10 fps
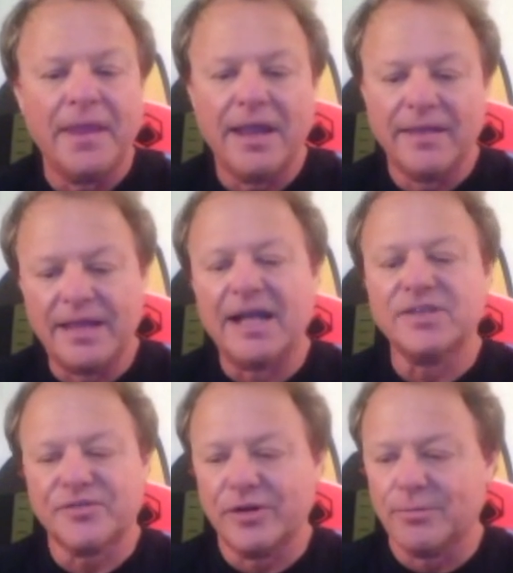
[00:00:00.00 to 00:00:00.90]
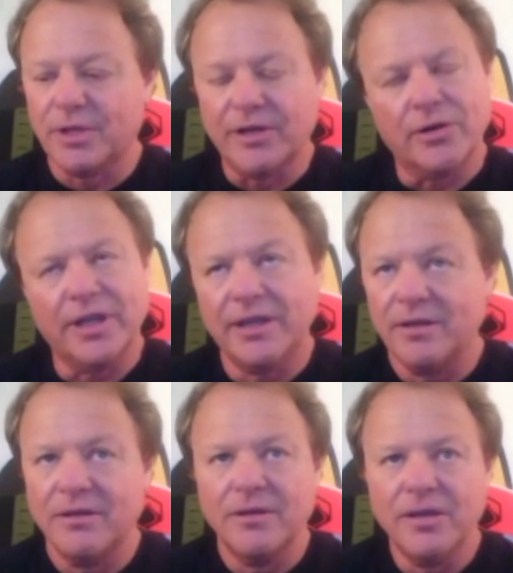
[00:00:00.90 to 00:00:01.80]
And that's from literally,
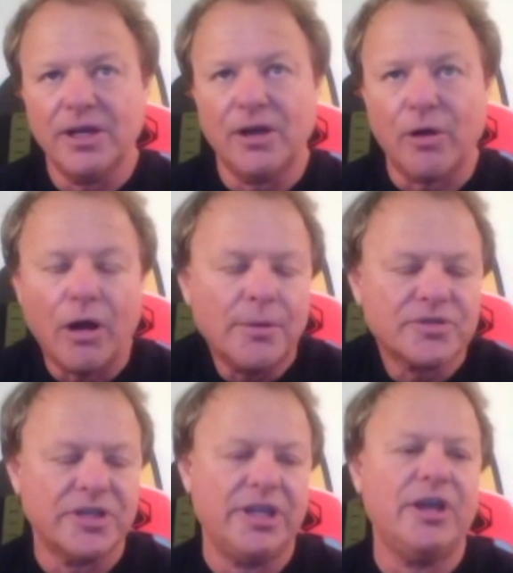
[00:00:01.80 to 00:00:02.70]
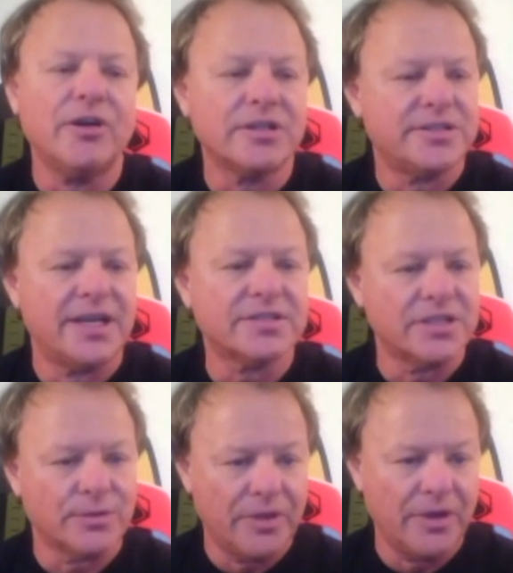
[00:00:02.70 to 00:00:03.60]
you know, almost a year of
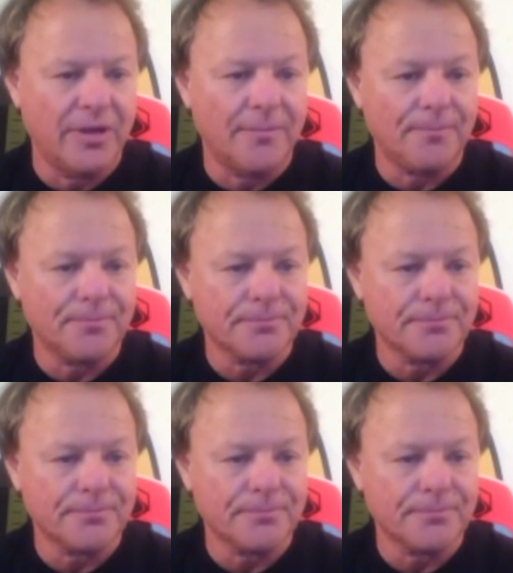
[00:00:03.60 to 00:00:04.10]
testing with him.